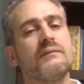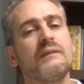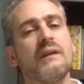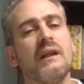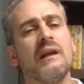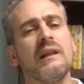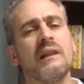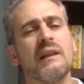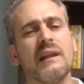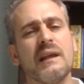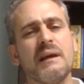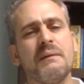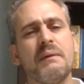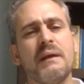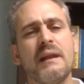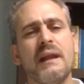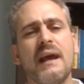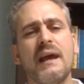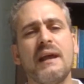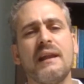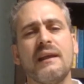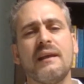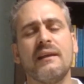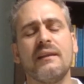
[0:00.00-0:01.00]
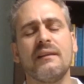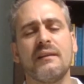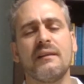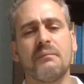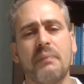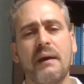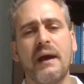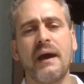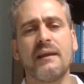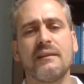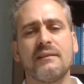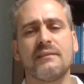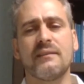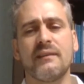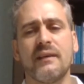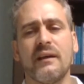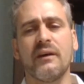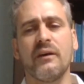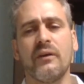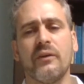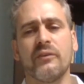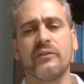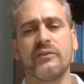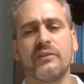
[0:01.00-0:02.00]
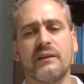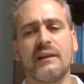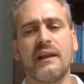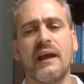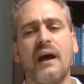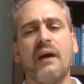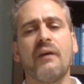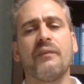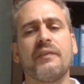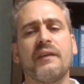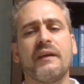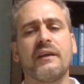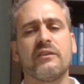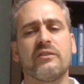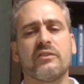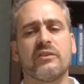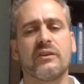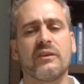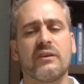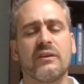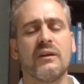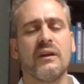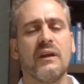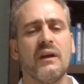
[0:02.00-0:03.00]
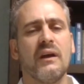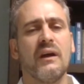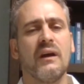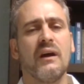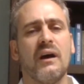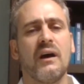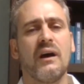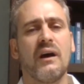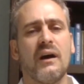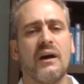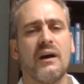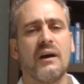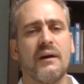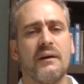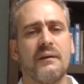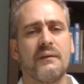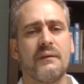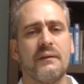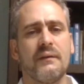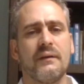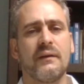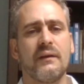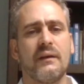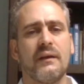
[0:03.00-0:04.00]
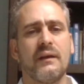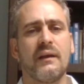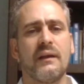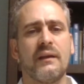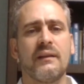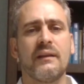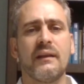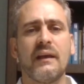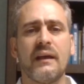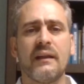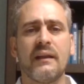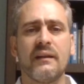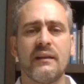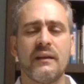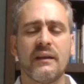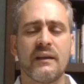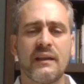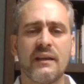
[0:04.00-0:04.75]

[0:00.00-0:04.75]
eliminating the bad cells and how things are, and it